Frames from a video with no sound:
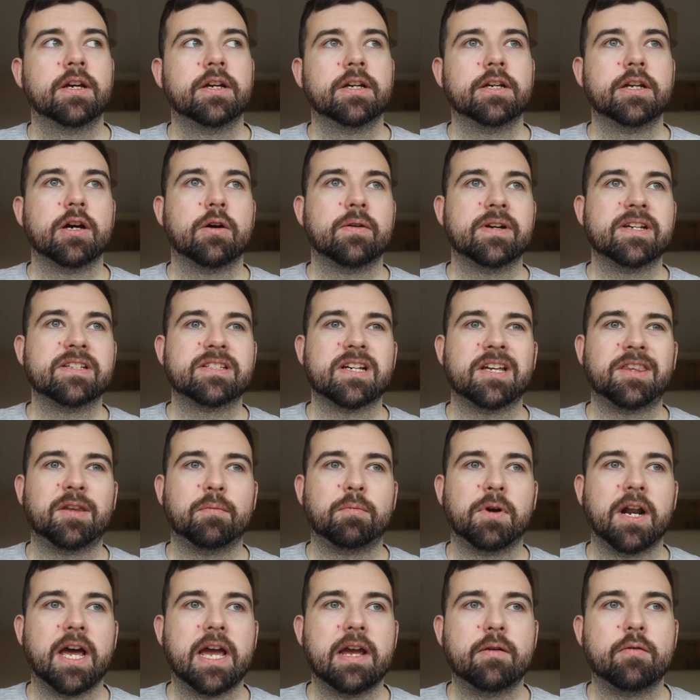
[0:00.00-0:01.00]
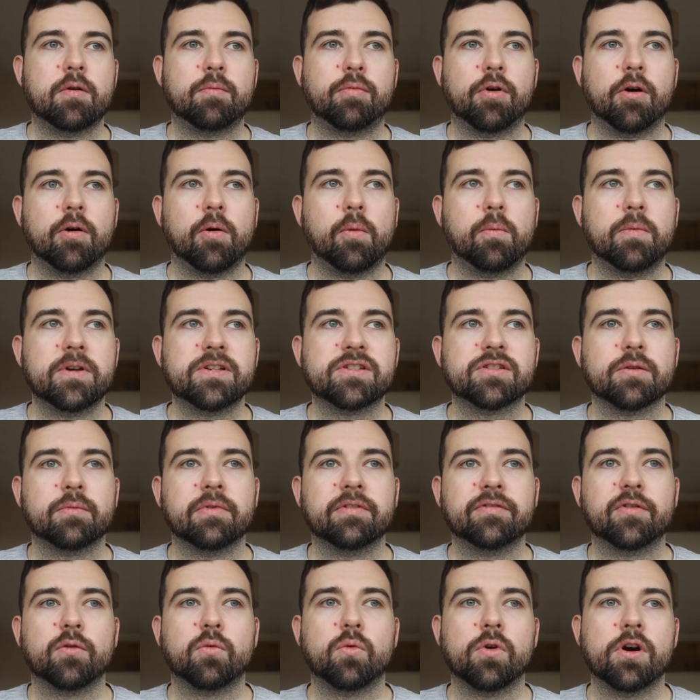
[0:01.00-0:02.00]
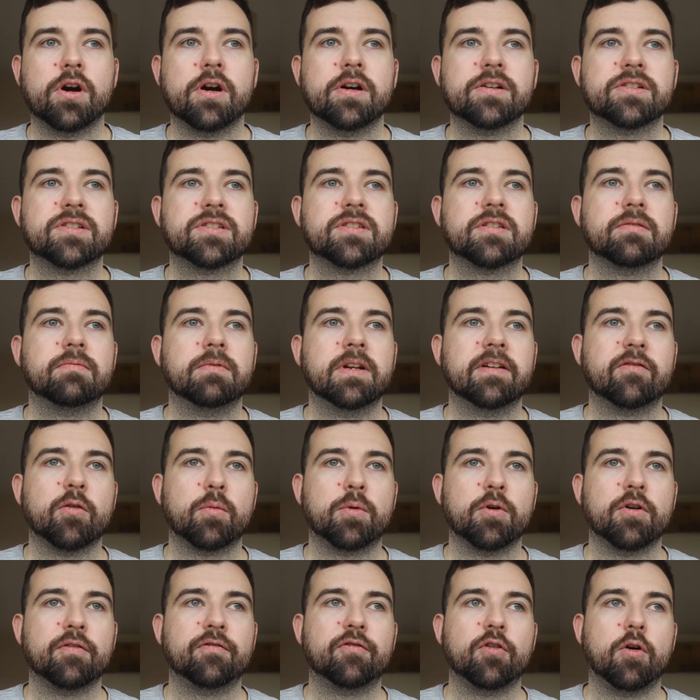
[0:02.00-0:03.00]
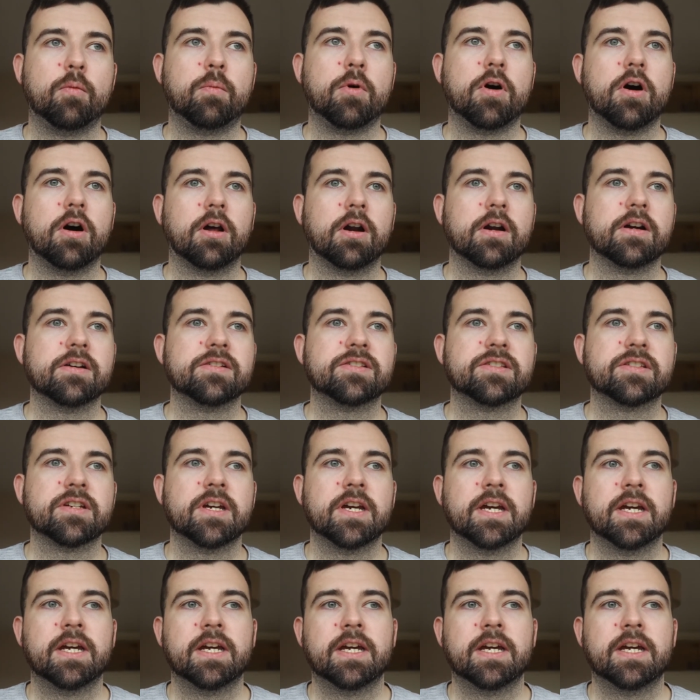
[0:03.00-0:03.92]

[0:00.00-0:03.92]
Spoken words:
He's had to play with probably some of the worst Liverpool footballers